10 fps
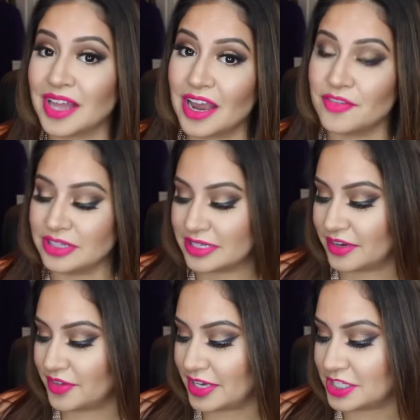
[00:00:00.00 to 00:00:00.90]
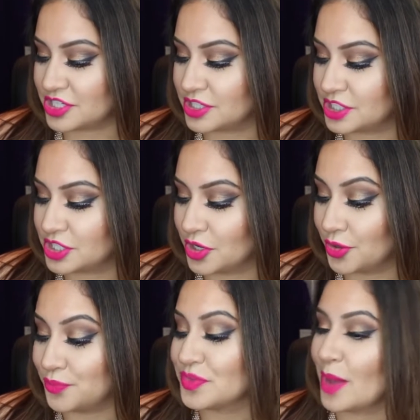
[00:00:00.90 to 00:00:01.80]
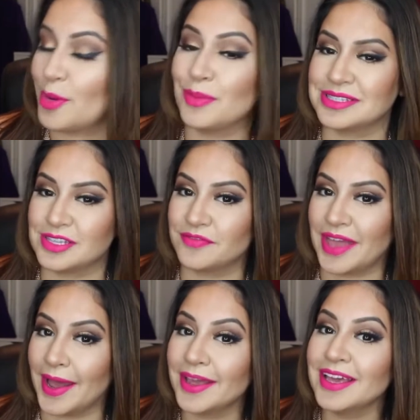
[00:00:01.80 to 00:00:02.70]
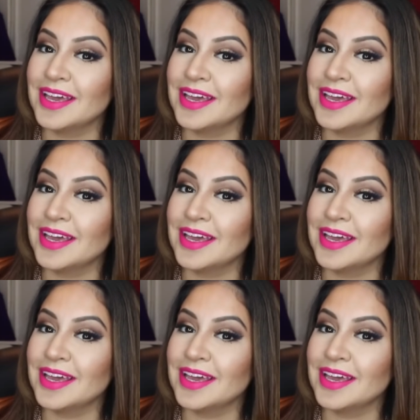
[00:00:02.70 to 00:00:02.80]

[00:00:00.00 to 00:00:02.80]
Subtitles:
I really need a vacation, so I bought myself that